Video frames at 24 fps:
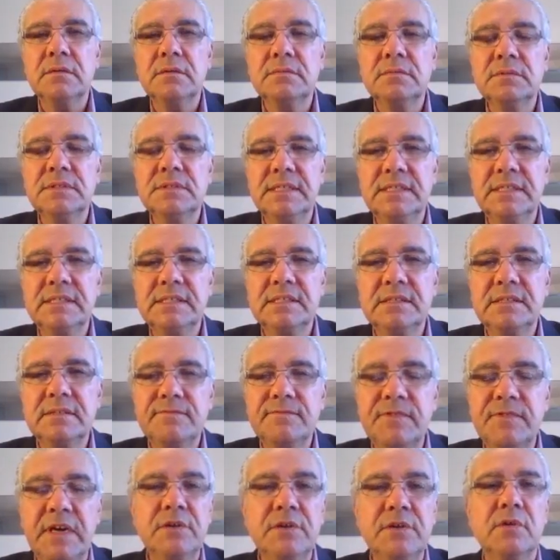this
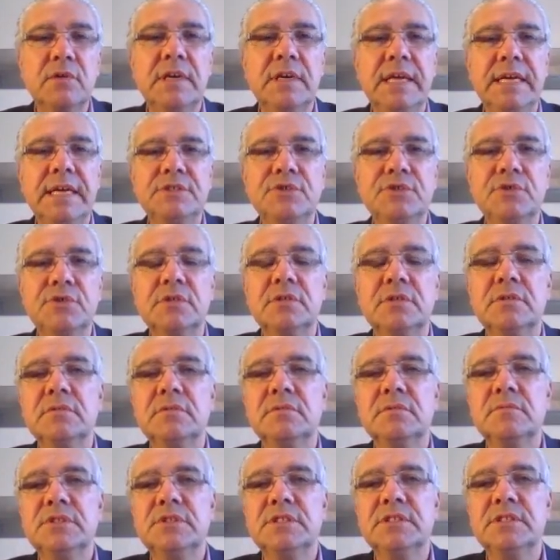final lecture,
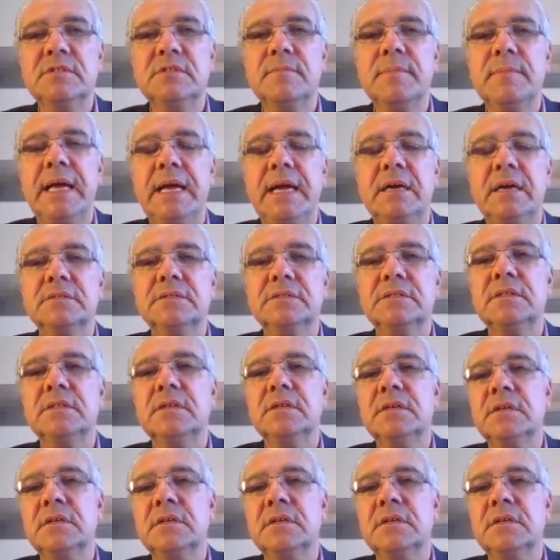which is about